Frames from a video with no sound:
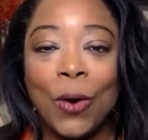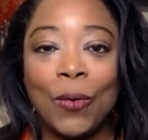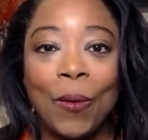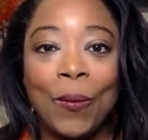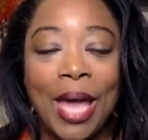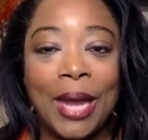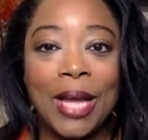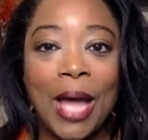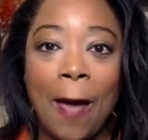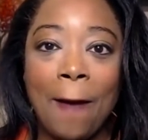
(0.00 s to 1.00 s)
uh, growing at
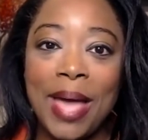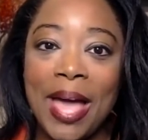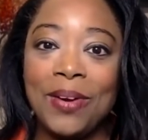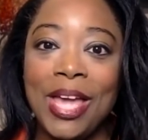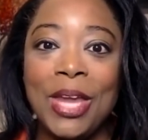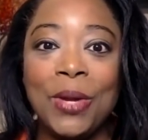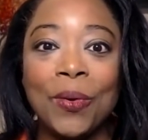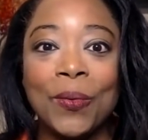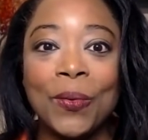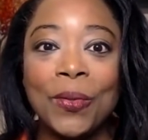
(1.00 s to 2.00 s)
a compound
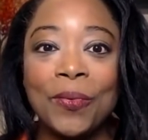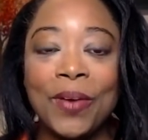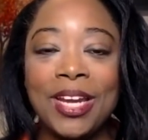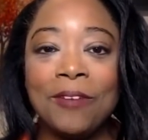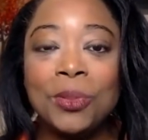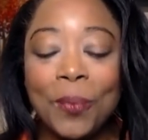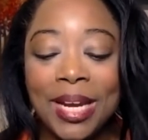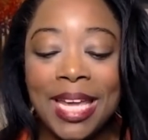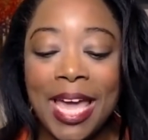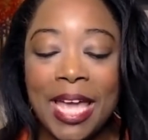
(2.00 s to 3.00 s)
annual growth rate of
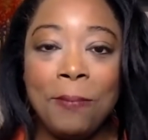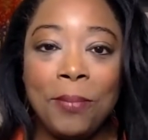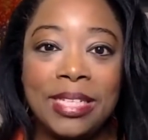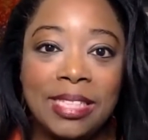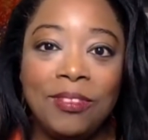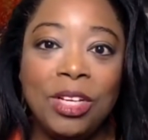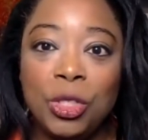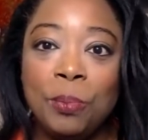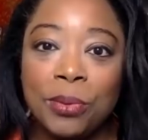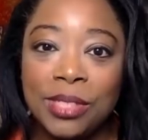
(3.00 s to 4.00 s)

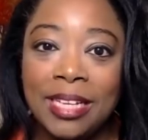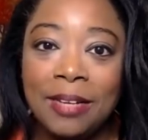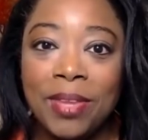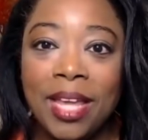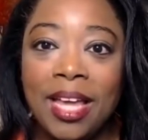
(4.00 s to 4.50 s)
28.72%